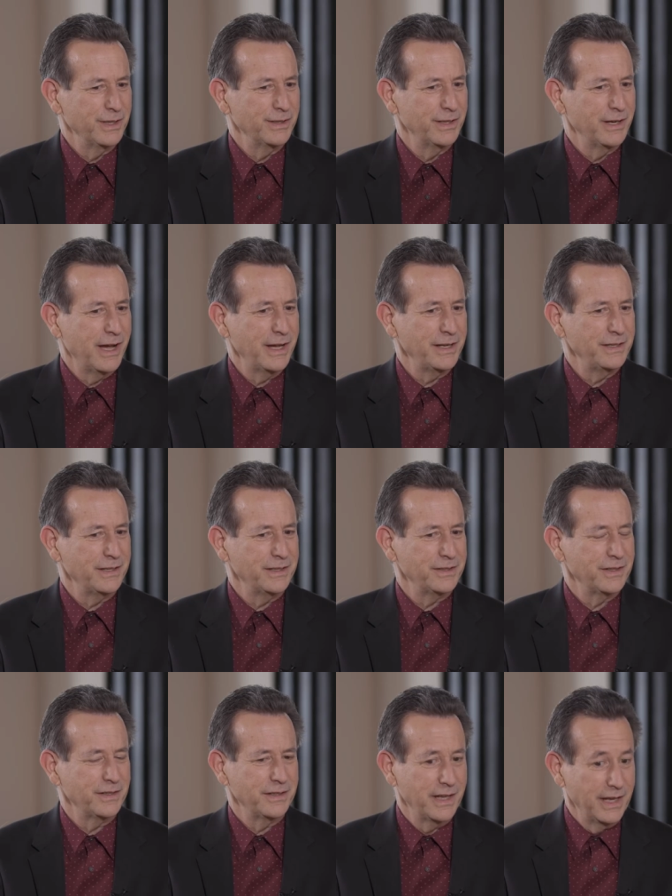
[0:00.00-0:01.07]
in, the
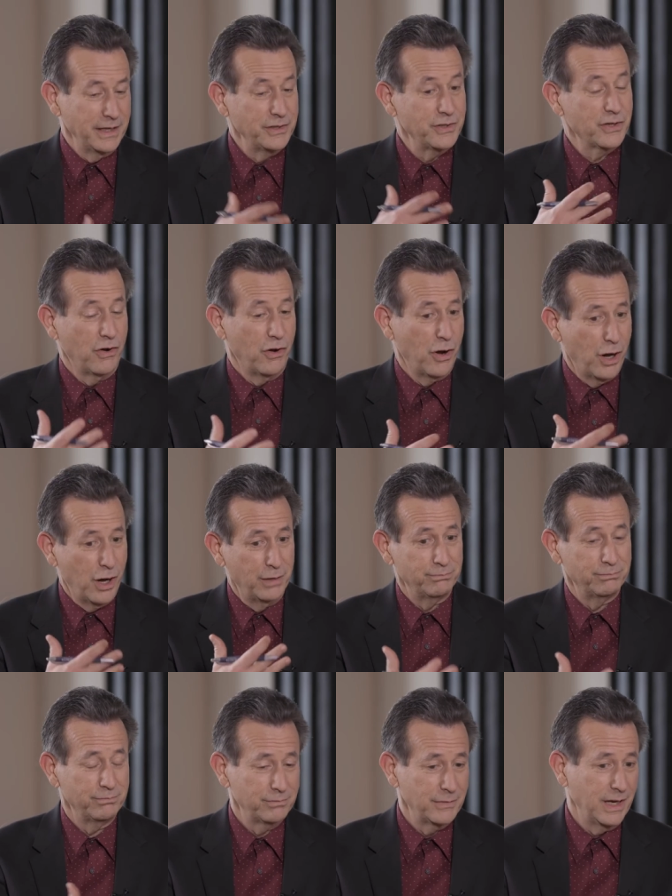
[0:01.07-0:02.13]
90s and, and saw
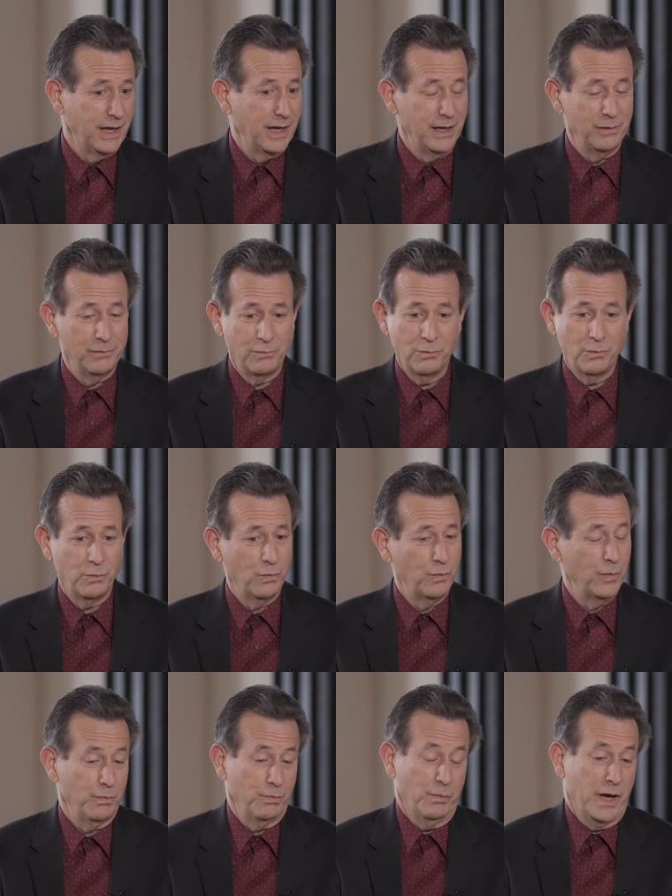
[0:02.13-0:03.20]
uh,
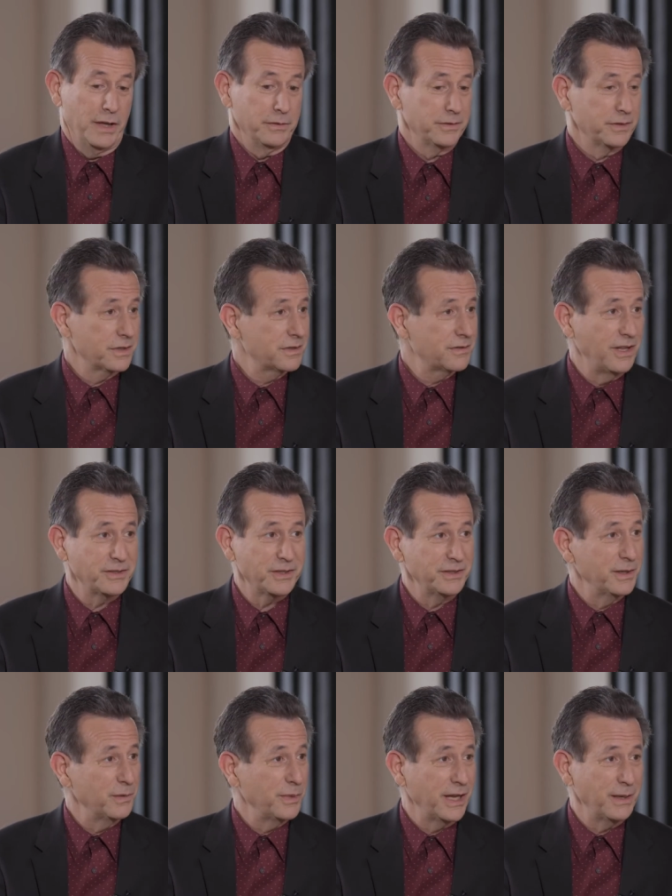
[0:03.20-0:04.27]
mothers clutching
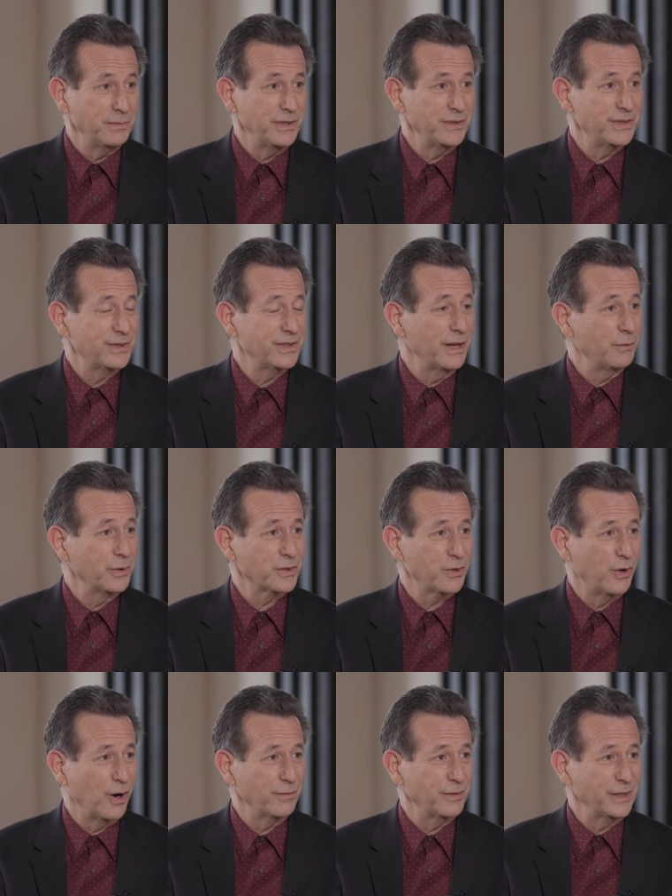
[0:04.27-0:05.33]
their babies that were
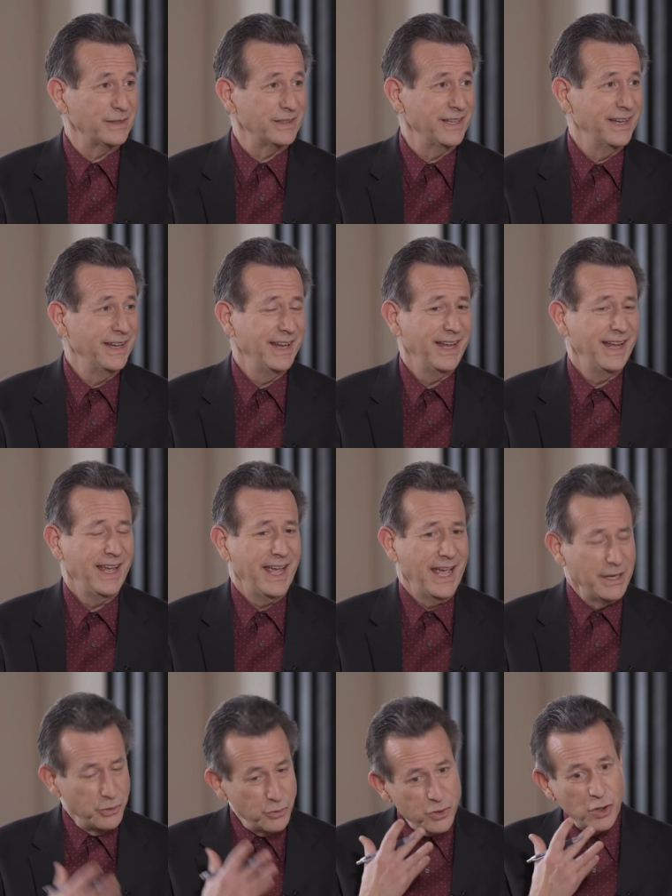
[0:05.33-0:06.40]
starving.
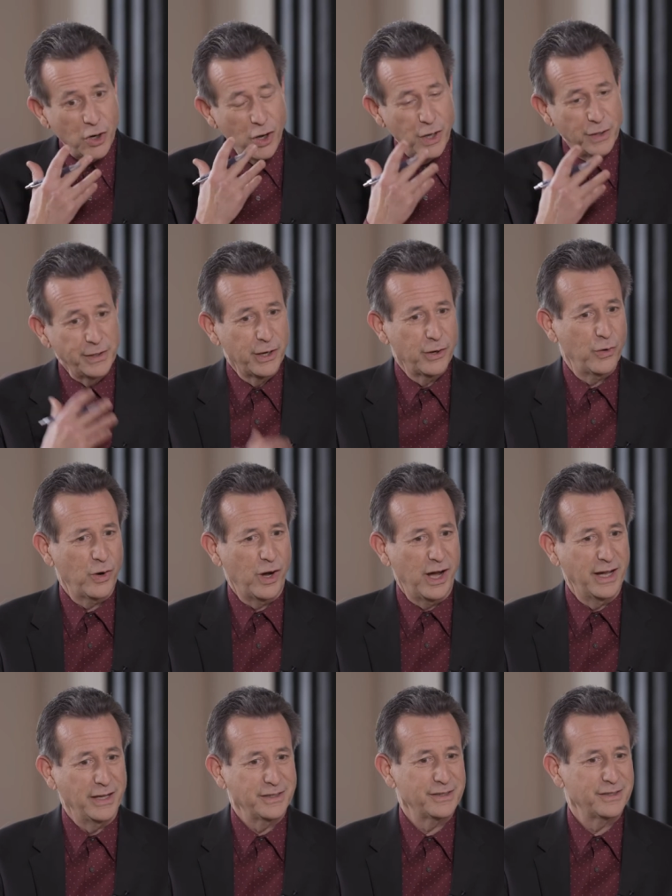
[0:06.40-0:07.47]
And you saw in their
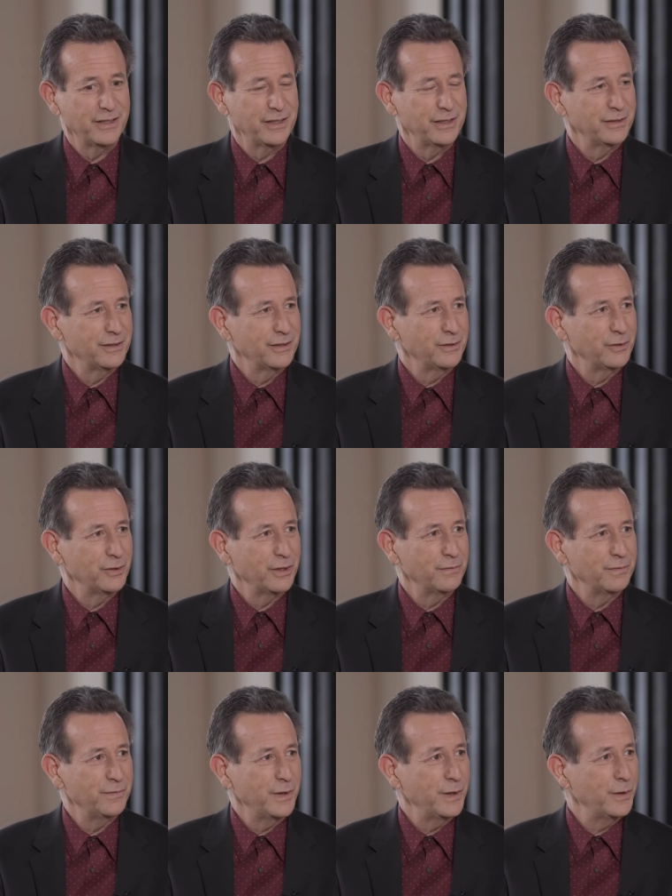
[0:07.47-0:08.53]
eyes the, the look of
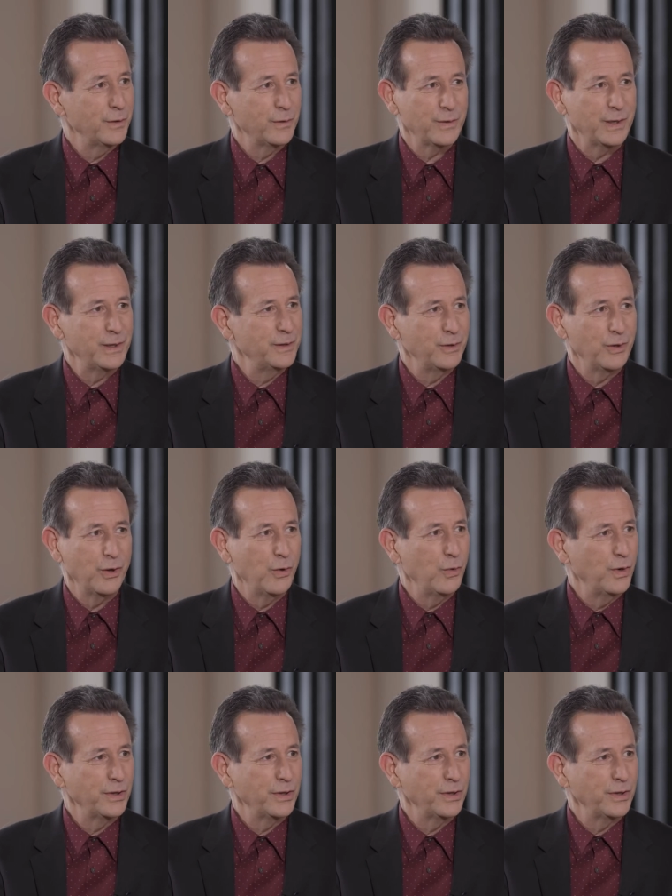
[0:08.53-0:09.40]
fear. They didn't know